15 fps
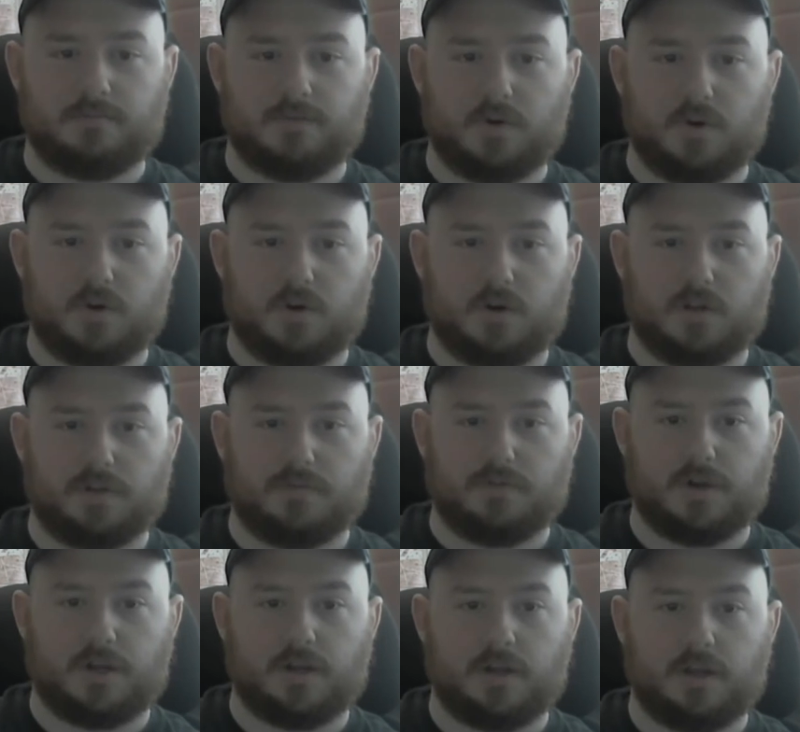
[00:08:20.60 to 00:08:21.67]
her on the
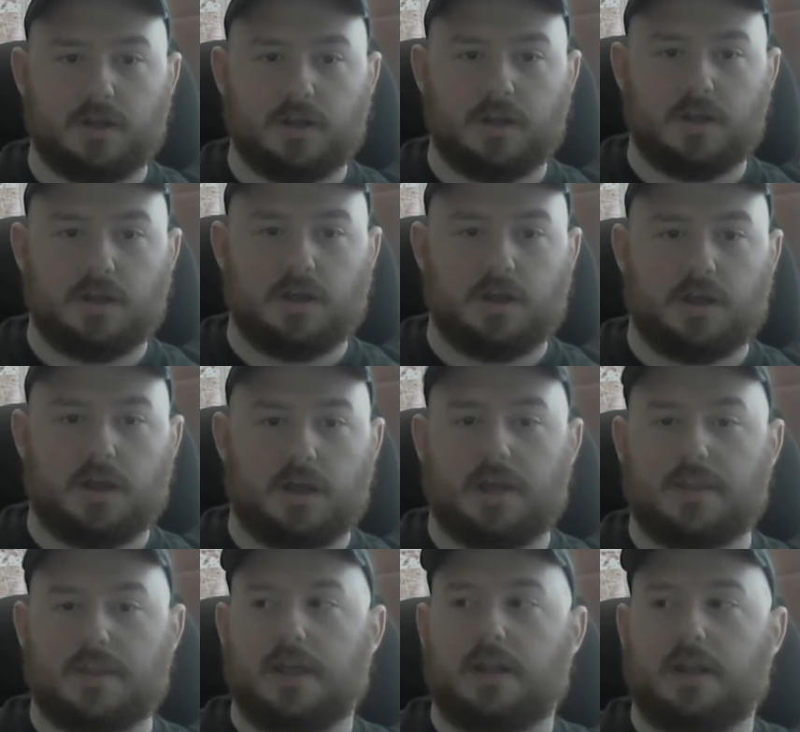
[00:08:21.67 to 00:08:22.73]
front,
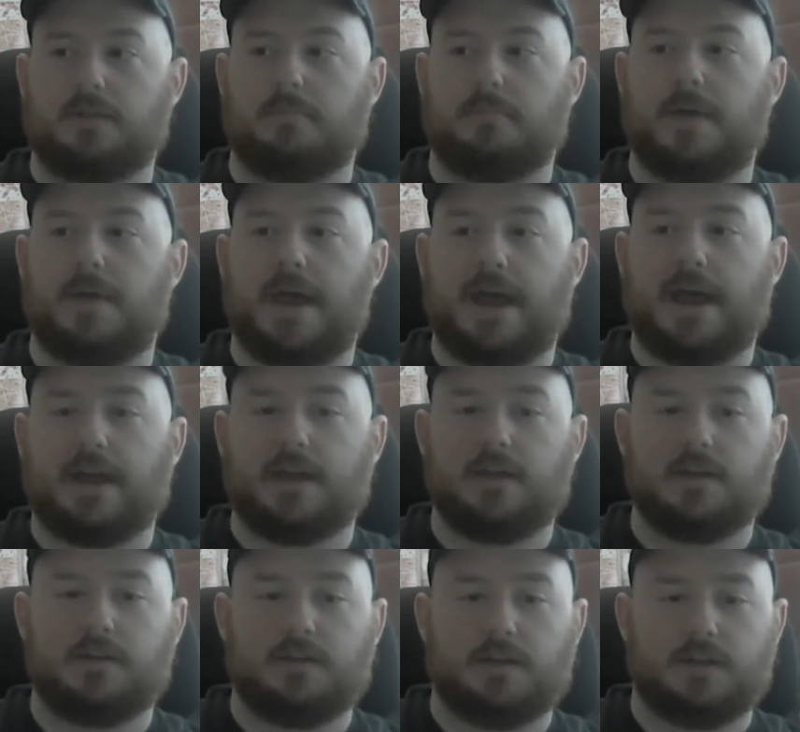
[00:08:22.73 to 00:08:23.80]
and then on the back,
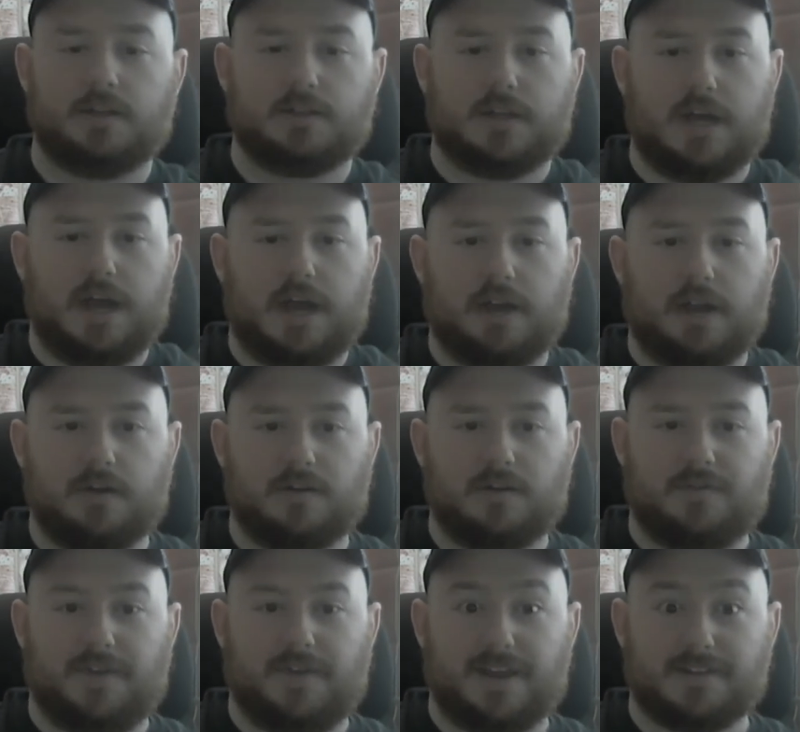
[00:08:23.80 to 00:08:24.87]
it's got her
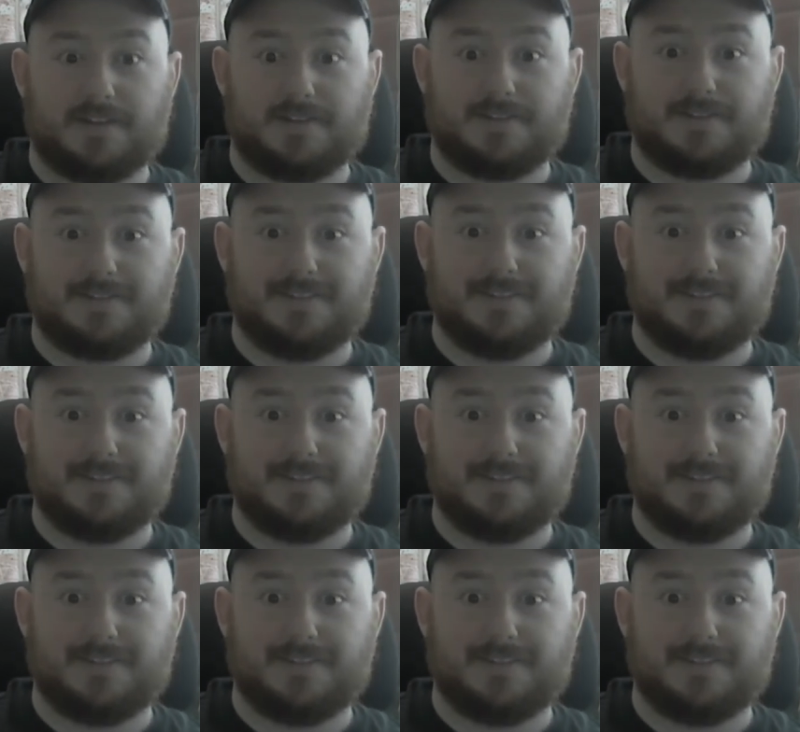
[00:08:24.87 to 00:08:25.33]
face.